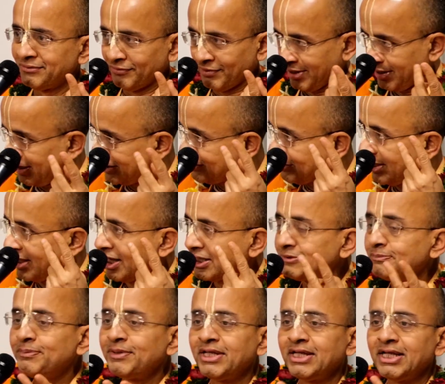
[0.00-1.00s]
What is your
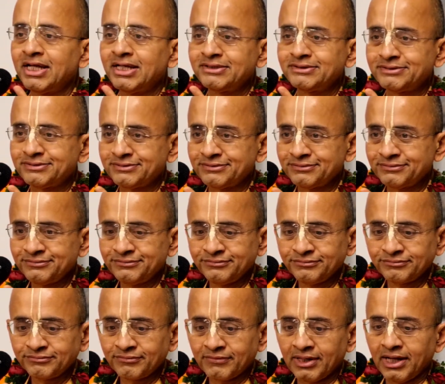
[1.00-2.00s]
experience?
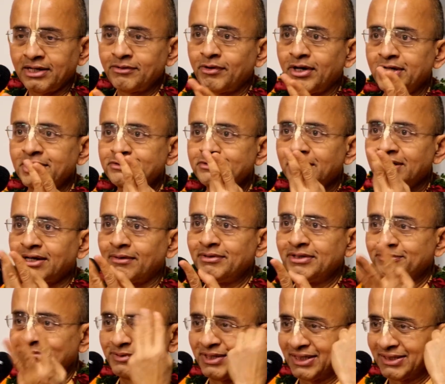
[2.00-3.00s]
And what is your
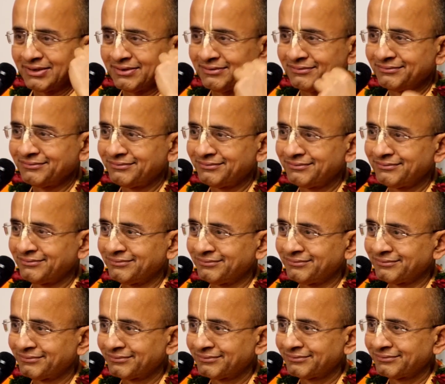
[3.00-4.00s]
commitment? Hmm.
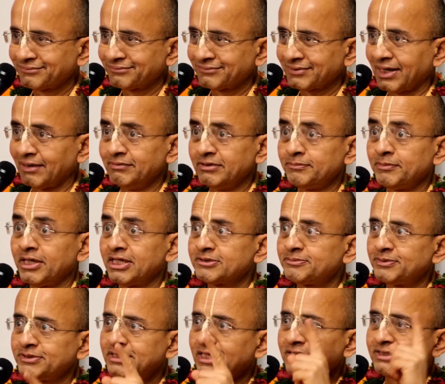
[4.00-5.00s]
Commitment,
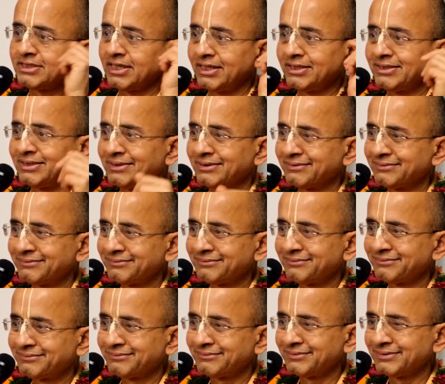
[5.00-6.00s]
especially chanting.
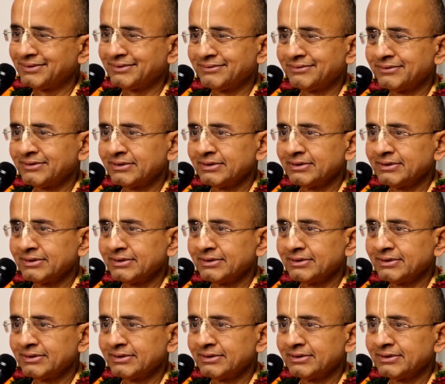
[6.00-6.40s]
Huh?